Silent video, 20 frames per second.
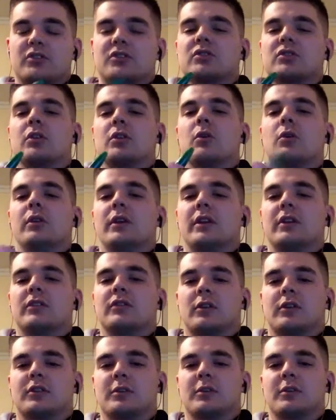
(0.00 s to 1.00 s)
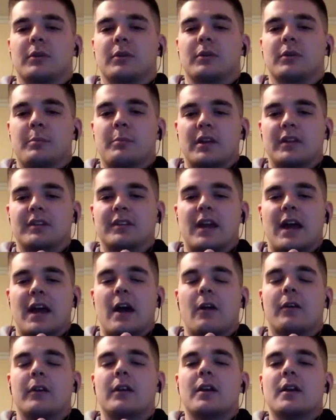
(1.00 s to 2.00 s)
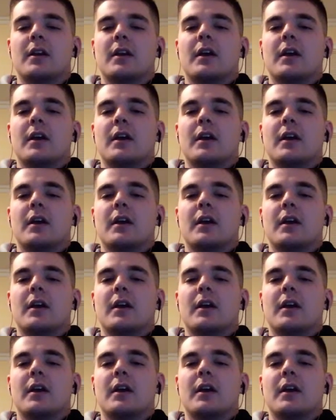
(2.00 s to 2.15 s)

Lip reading: just slowly start to bring the pins down,